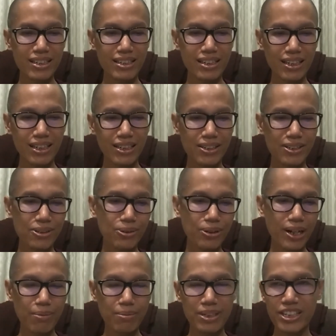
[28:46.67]
to
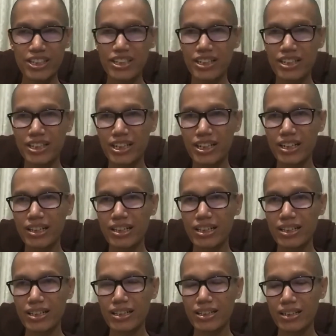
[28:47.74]
have a decision,
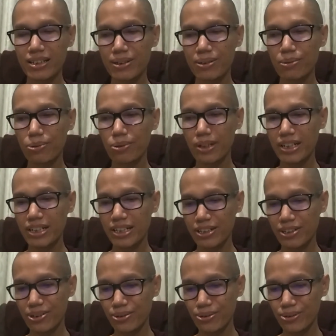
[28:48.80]
went
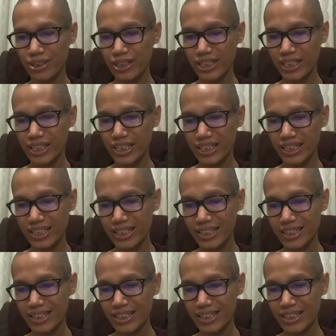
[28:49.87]
to the